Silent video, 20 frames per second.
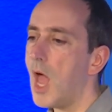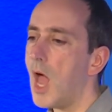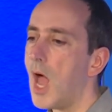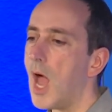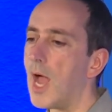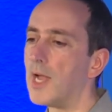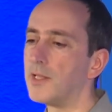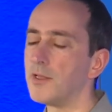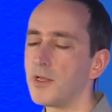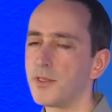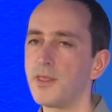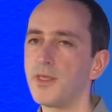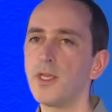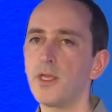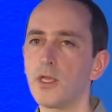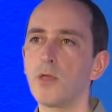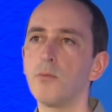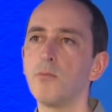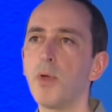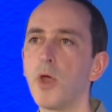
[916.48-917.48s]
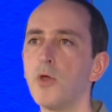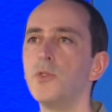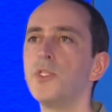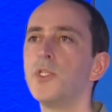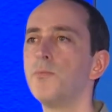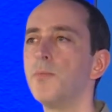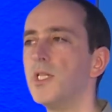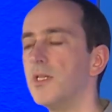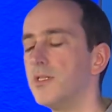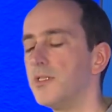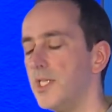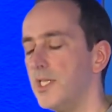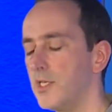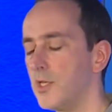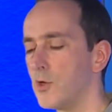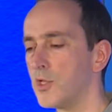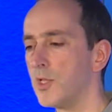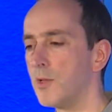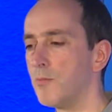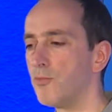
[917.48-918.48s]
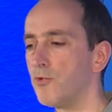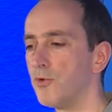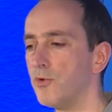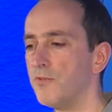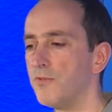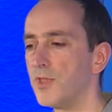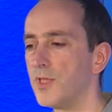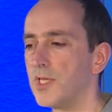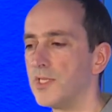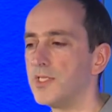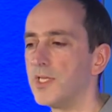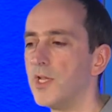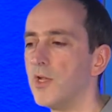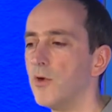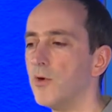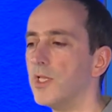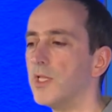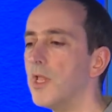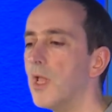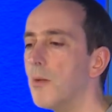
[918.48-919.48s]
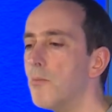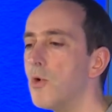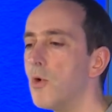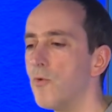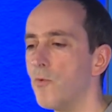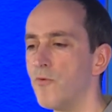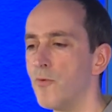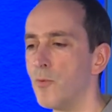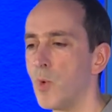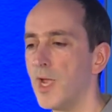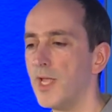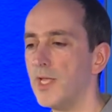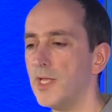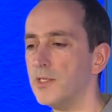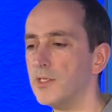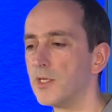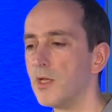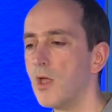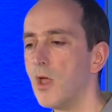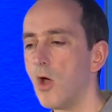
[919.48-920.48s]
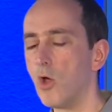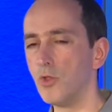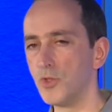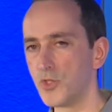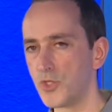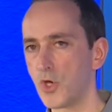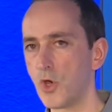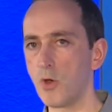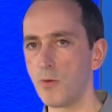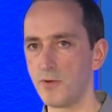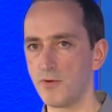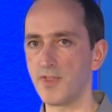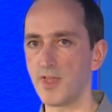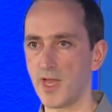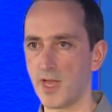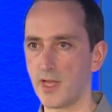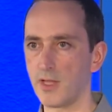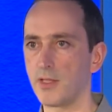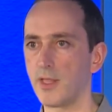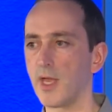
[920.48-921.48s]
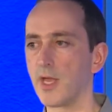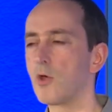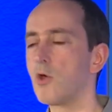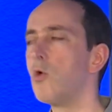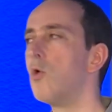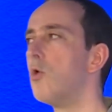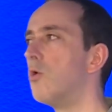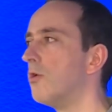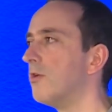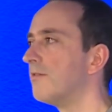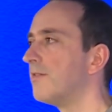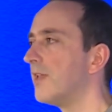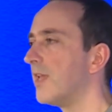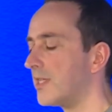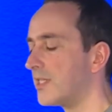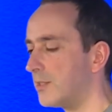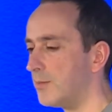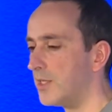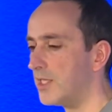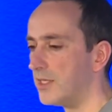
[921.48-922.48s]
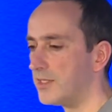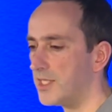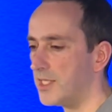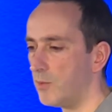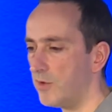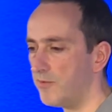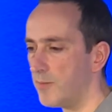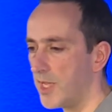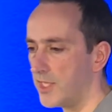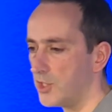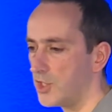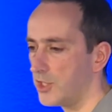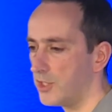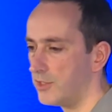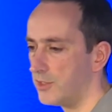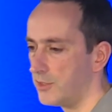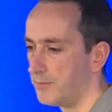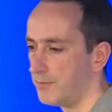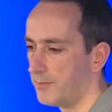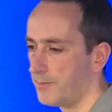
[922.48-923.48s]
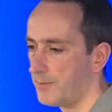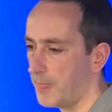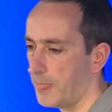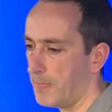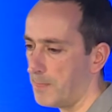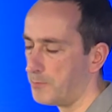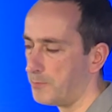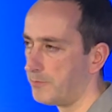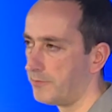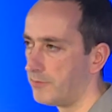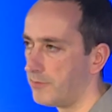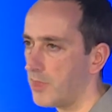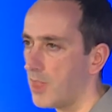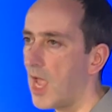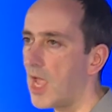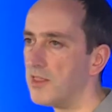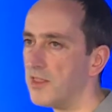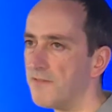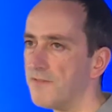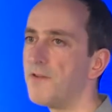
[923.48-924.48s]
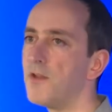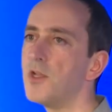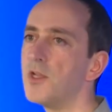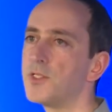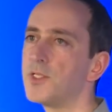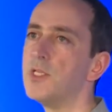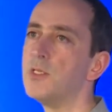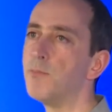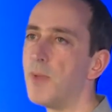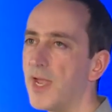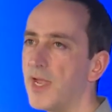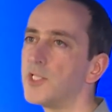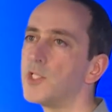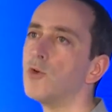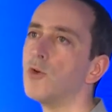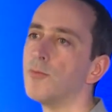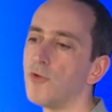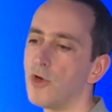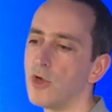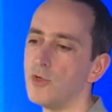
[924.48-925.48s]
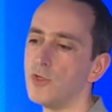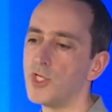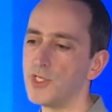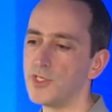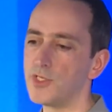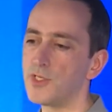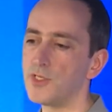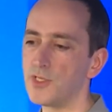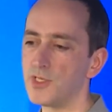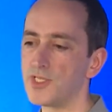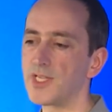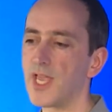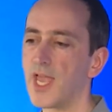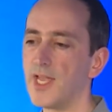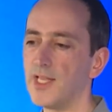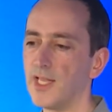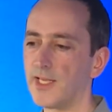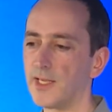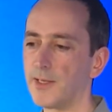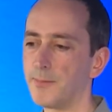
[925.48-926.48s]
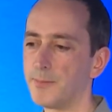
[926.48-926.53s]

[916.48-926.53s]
And I think composability can improve things here in a number of ways, on top of that core of flexibility we've mentioned. And the first is better approaches to the scaling.